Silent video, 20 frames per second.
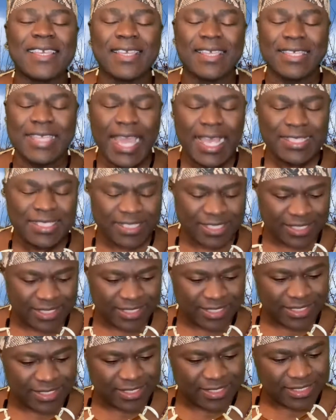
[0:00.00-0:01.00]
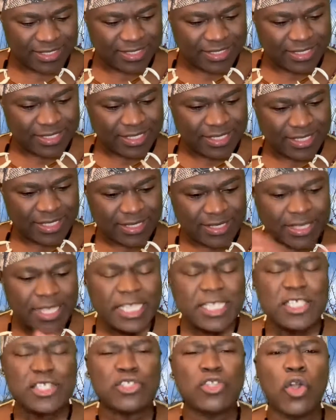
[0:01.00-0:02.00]
Yes,
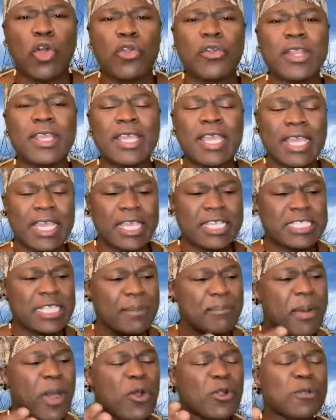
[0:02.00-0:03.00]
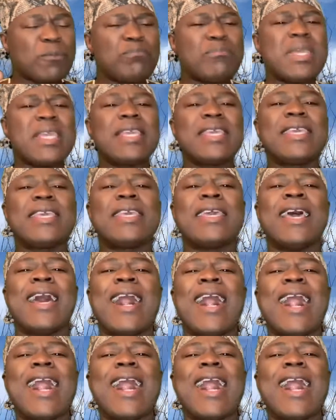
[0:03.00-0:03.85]
this story is about me